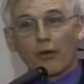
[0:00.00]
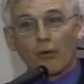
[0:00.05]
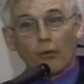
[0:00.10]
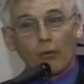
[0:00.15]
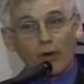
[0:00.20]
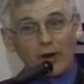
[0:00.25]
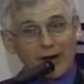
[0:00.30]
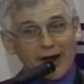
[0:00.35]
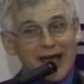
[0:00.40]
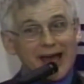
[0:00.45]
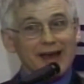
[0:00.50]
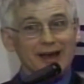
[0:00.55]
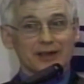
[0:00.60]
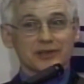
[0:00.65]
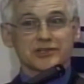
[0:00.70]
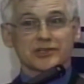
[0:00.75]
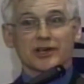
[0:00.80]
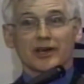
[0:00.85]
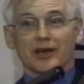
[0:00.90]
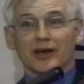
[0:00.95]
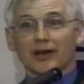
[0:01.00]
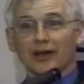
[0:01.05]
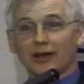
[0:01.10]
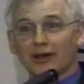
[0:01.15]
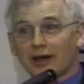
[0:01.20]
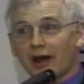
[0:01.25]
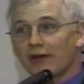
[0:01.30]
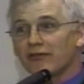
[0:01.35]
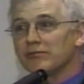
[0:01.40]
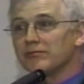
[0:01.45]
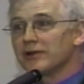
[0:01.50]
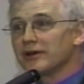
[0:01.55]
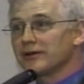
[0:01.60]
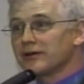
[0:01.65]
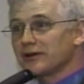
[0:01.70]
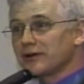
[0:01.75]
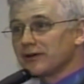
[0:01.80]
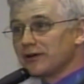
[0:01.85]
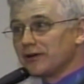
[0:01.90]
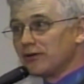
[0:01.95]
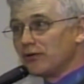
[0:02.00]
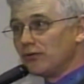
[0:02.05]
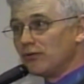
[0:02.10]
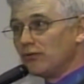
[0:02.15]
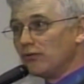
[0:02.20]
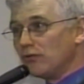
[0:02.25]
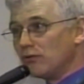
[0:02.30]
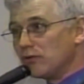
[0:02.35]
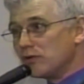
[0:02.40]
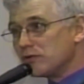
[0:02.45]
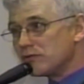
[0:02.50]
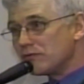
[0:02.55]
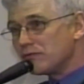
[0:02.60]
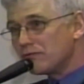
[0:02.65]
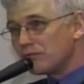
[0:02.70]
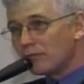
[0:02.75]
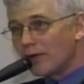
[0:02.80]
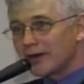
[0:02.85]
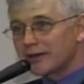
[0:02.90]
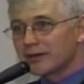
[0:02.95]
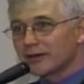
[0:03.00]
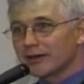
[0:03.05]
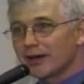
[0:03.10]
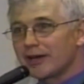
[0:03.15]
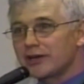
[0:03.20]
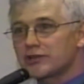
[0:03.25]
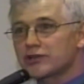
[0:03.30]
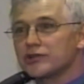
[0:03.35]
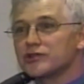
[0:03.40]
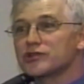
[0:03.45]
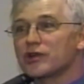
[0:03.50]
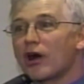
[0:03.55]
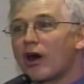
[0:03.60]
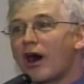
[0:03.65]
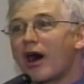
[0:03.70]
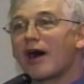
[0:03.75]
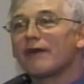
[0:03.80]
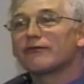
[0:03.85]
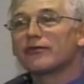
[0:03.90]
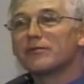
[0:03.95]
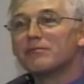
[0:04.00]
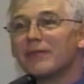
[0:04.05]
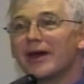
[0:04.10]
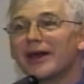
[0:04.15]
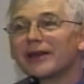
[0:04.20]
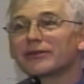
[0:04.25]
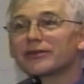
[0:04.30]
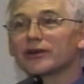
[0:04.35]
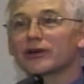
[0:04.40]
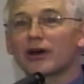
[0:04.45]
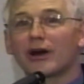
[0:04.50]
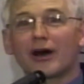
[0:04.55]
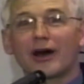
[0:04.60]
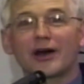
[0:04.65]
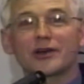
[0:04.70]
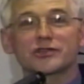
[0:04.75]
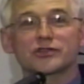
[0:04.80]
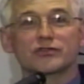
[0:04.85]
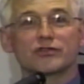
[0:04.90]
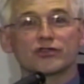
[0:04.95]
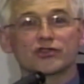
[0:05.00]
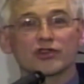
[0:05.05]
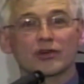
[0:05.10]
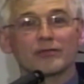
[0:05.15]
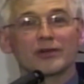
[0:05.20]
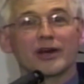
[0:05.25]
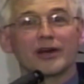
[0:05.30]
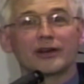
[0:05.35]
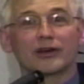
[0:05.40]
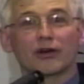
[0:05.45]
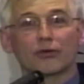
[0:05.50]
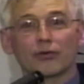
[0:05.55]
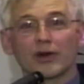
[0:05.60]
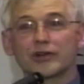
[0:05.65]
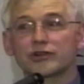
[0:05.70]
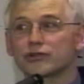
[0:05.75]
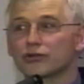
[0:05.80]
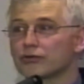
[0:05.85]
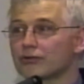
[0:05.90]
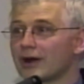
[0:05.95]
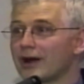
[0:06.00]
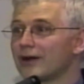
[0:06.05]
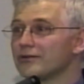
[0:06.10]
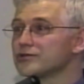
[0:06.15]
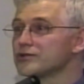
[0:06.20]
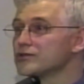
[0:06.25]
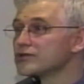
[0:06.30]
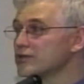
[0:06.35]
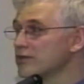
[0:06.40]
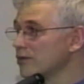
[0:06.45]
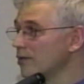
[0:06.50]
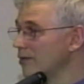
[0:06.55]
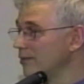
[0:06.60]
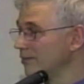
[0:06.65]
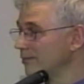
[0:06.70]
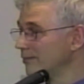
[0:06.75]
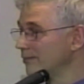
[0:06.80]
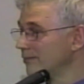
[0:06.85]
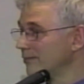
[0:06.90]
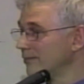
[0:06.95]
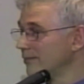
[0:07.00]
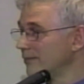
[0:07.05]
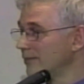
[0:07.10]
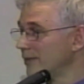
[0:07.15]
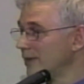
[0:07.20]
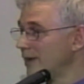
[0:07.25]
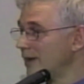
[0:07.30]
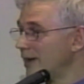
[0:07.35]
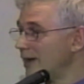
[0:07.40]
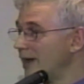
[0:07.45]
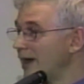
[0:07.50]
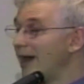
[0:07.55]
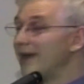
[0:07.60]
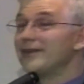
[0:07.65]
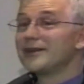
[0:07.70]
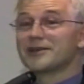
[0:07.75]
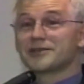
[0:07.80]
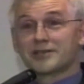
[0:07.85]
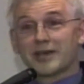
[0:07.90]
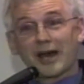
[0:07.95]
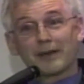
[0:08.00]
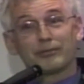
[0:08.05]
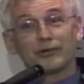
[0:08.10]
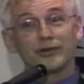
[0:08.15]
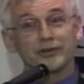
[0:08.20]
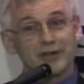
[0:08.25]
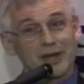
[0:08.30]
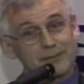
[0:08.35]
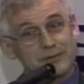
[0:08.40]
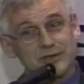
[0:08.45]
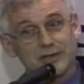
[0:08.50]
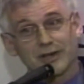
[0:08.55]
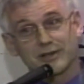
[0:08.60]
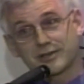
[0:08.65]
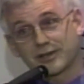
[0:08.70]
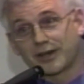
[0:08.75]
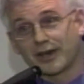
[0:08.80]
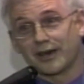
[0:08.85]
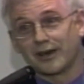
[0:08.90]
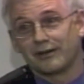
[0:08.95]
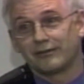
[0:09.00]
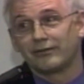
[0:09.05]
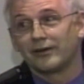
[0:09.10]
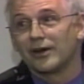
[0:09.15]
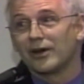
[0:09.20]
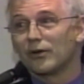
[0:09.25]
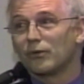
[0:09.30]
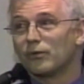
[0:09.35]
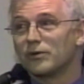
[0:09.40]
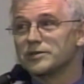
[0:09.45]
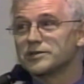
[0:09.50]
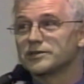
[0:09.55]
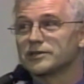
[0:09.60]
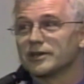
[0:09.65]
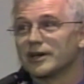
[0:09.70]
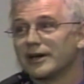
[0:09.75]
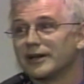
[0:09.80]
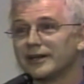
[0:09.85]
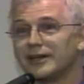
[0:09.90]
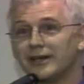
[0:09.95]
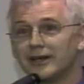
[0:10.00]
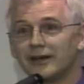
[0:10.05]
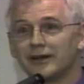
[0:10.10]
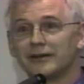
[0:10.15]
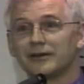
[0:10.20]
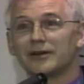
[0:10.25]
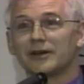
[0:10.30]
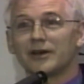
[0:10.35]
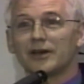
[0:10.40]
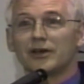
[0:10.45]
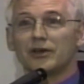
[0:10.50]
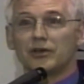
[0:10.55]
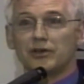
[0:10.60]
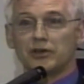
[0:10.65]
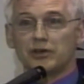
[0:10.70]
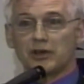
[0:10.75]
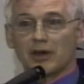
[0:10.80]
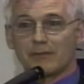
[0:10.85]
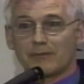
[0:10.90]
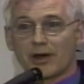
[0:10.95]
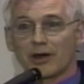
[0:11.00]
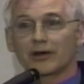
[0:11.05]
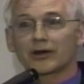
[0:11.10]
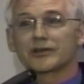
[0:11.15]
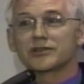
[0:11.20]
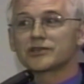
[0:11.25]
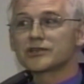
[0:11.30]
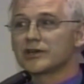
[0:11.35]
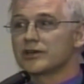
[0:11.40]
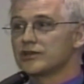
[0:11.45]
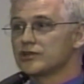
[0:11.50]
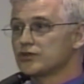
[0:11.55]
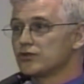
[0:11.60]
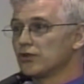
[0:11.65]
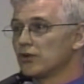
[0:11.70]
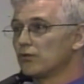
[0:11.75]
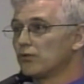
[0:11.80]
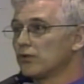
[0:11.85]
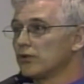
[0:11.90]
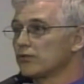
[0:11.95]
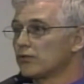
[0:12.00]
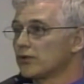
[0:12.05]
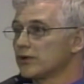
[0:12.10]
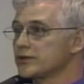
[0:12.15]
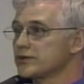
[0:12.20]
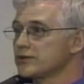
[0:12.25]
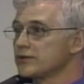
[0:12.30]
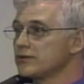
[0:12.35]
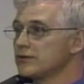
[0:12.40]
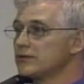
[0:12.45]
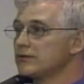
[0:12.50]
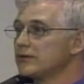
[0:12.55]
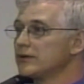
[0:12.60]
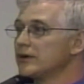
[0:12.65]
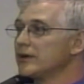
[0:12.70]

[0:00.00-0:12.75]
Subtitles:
Whereas government regulations often make the cost of discriminating on racial grounds zero. And the example Demsetz gave was that in American cities during World War II,